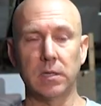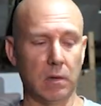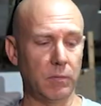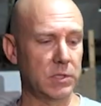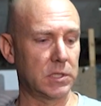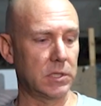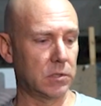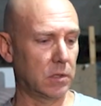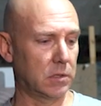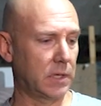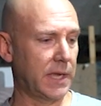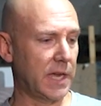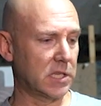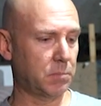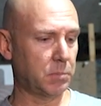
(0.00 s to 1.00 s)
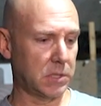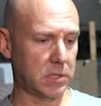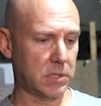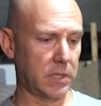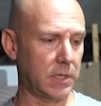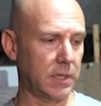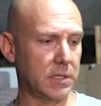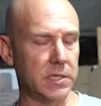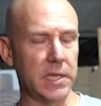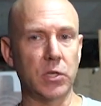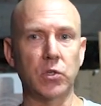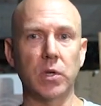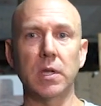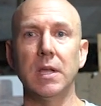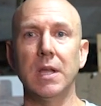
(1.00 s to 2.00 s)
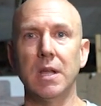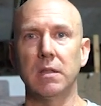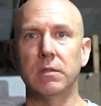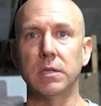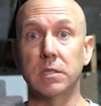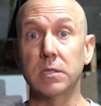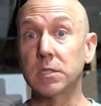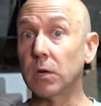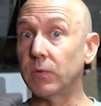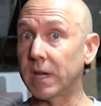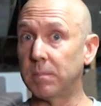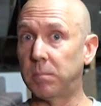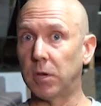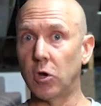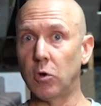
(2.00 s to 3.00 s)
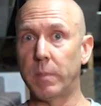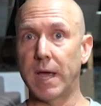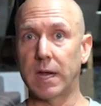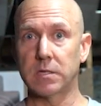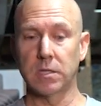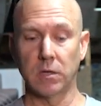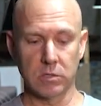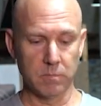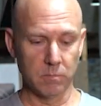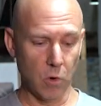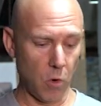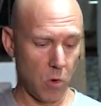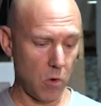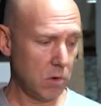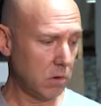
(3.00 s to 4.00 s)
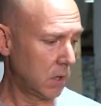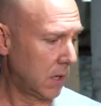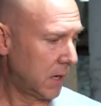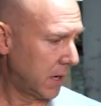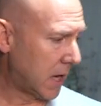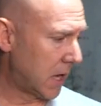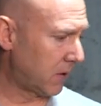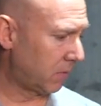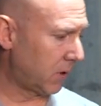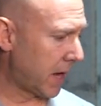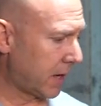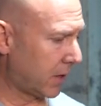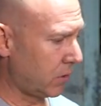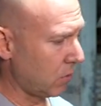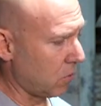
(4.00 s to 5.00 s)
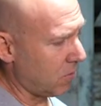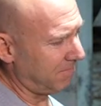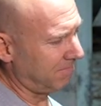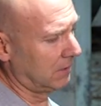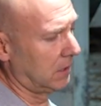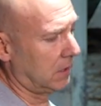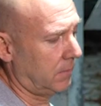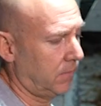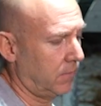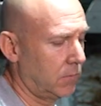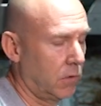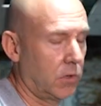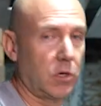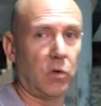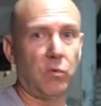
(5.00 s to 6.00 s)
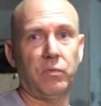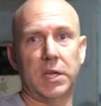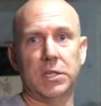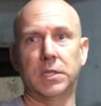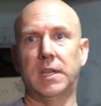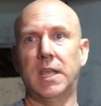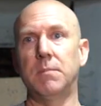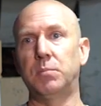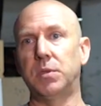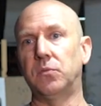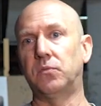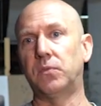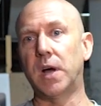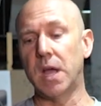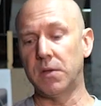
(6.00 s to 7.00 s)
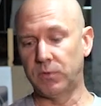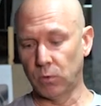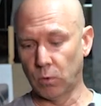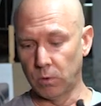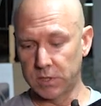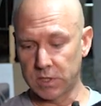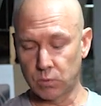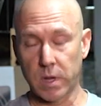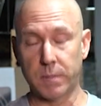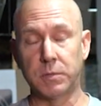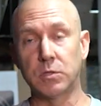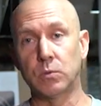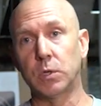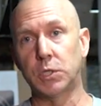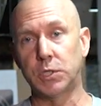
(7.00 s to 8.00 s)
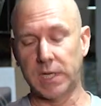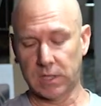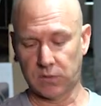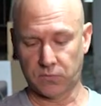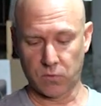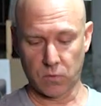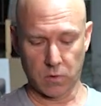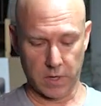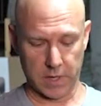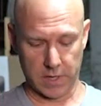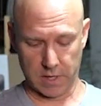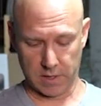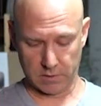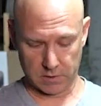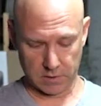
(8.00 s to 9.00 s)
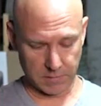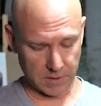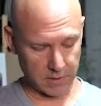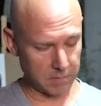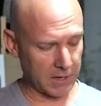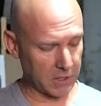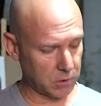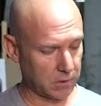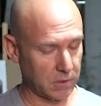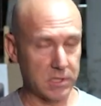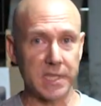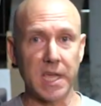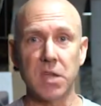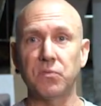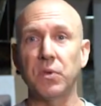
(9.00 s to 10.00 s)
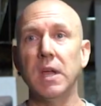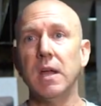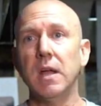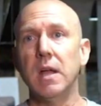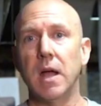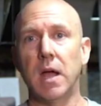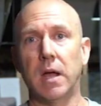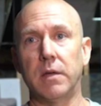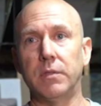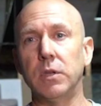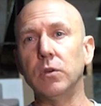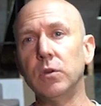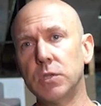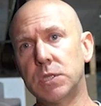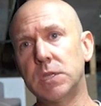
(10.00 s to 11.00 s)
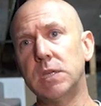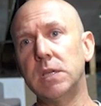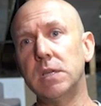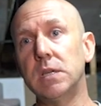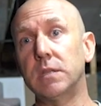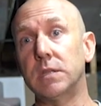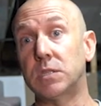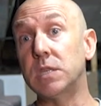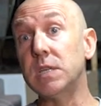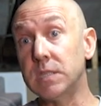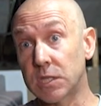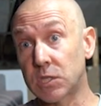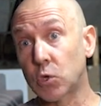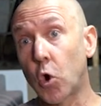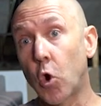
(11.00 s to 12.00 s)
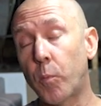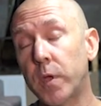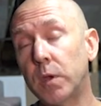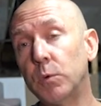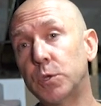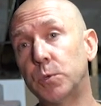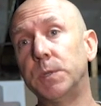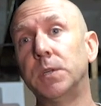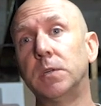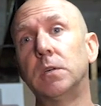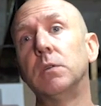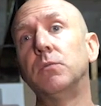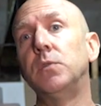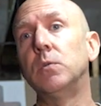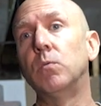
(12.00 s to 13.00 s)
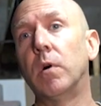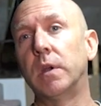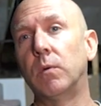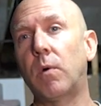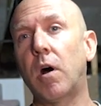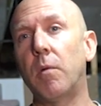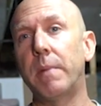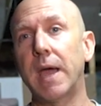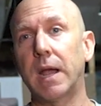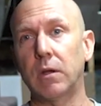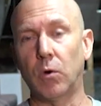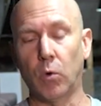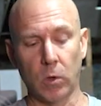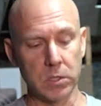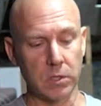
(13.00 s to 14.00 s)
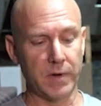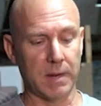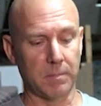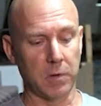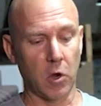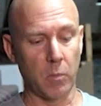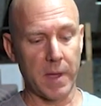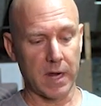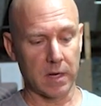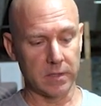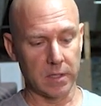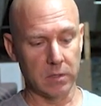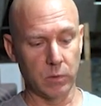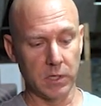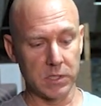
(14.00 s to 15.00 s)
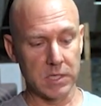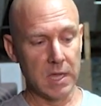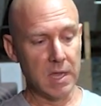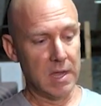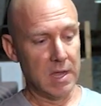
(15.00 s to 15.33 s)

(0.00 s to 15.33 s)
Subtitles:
obviously it's got the gas piston, etc., this is direct blowback. So it's more kind of like your good old-fashioned MP5, and all these weapons were checked for to make sure they're safe. The Uzi, the CZ Scorpion, which we did a review on a while back, are all direct blowback. In other words,